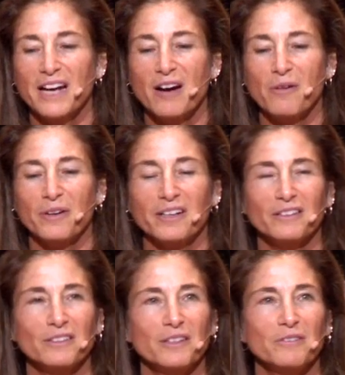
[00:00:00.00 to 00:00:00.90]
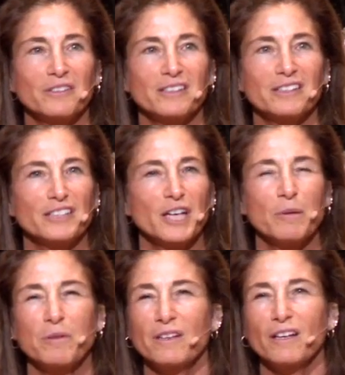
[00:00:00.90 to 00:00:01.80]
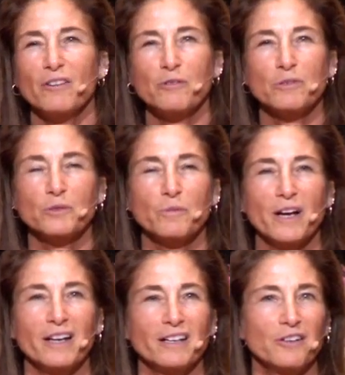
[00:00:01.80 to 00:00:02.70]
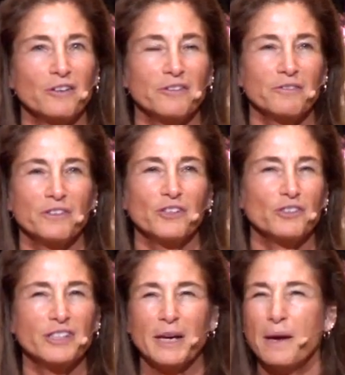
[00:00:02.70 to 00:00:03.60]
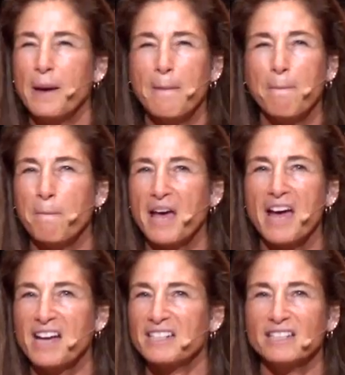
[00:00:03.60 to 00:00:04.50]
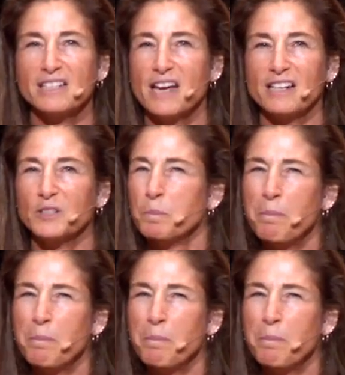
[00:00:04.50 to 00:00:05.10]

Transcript: cowering, looking really ashamed, and the other was wagging her finger saying, bad sex,